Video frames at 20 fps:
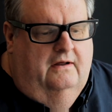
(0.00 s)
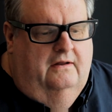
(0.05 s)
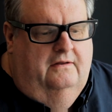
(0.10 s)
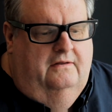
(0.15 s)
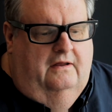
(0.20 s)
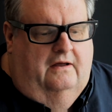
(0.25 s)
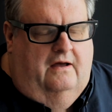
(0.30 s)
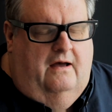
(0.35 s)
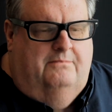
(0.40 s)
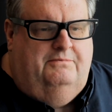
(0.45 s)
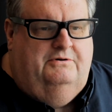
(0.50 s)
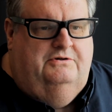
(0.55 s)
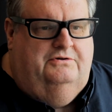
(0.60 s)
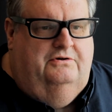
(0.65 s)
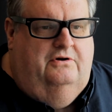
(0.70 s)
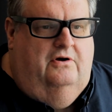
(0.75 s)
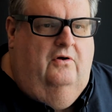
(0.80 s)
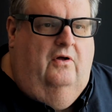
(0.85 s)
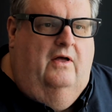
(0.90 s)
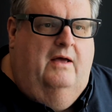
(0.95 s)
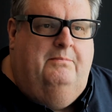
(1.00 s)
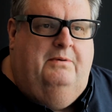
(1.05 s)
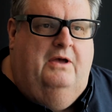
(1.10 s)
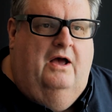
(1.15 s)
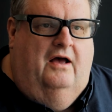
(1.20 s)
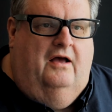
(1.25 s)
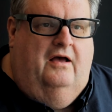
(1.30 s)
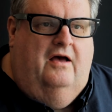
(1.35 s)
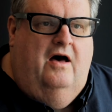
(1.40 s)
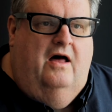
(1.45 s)
the Carpenter-Cole API
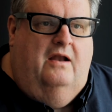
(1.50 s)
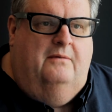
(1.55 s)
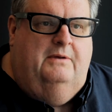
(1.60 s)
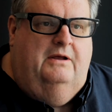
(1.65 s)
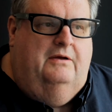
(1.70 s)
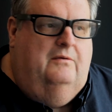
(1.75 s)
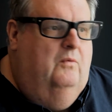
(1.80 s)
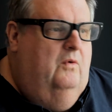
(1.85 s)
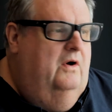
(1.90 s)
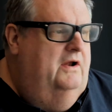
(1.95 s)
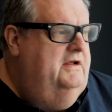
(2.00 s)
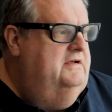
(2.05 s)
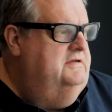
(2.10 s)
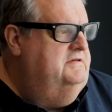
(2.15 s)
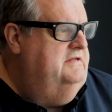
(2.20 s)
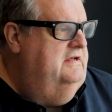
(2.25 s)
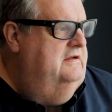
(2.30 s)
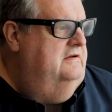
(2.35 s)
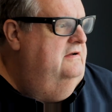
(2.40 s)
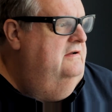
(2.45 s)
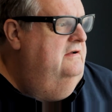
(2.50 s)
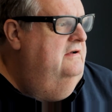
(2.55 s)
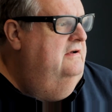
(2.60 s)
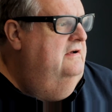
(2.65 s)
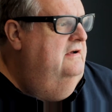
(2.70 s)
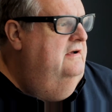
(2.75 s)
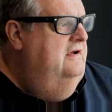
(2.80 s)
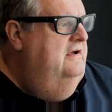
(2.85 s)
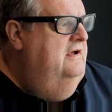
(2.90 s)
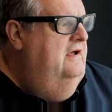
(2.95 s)
economy. And one is that
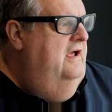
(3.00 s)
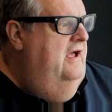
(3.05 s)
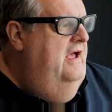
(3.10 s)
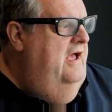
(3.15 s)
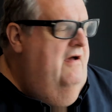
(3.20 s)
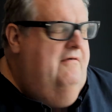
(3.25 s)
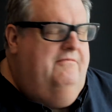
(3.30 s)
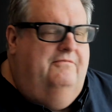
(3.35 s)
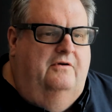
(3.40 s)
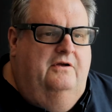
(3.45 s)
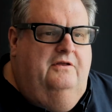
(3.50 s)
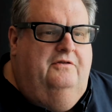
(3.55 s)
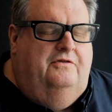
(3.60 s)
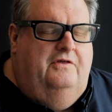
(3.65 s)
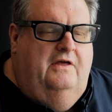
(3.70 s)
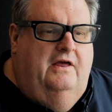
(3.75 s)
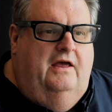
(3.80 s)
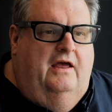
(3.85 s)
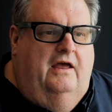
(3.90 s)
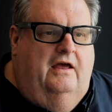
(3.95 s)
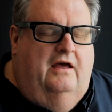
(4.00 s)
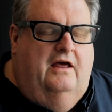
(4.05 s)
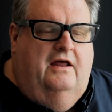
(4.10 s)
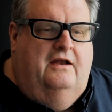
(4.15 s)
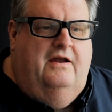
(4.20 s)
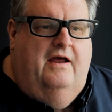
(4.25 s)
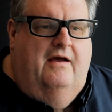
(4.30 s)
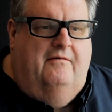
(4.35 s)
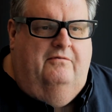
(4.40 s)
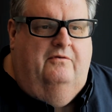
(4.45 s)
everything and
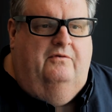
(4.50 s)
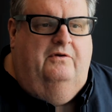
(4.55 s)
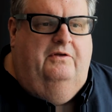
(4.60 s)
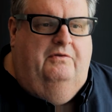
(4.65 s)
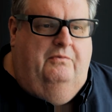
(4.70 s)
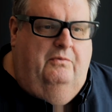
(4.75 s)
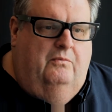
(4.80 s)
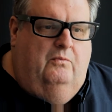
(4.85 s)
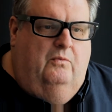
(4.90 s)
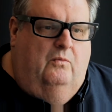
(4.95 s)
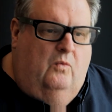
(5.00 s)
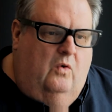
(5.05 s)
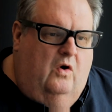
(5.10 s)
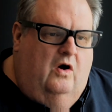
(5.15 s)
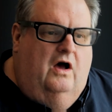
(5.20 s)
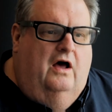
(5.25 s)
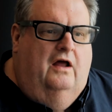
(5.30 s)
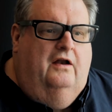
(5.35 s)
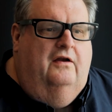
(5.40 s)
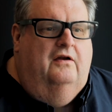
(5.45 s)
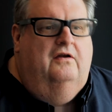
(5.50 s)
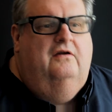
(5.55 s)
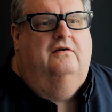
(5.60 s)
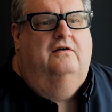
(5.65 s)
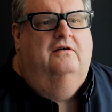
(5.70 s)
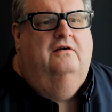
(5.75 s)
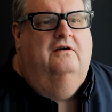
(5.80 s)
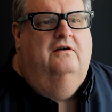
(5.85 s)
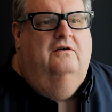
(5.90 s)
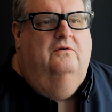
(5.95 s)
everyone
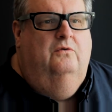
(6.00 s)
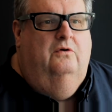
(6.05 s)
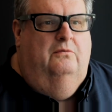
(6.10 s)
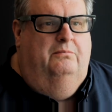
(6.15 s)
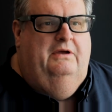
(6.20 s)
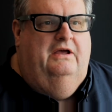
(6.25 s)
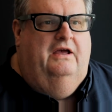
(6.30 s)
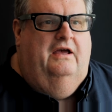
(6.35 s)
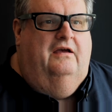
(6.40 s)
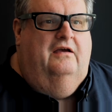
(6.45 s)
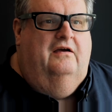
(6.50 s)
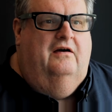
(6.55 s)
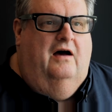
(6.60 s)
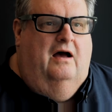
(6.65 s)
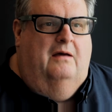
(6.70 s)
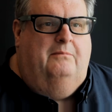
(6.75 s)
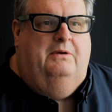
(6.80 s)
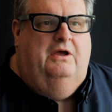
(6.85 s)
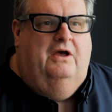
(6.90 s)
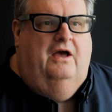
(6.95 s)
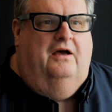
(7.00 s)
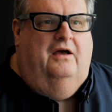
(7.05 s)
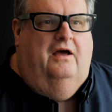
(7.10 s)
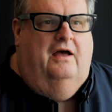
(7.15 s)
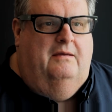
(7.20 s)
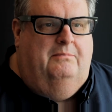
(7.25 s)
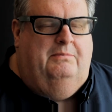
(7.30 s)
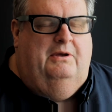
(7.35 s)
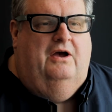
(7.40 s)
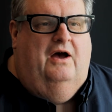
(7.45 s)
will be
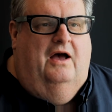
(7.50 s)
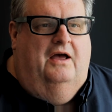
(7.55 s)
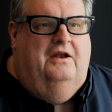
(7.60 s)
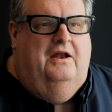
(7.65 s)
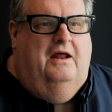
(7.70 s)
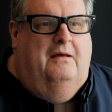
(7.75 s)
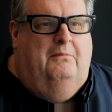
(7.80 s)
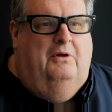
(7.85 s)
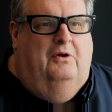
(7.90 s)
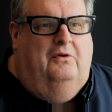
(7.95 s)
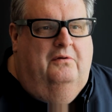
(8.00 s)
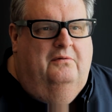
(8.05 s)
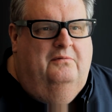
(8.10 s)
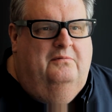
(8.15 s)
API enabled.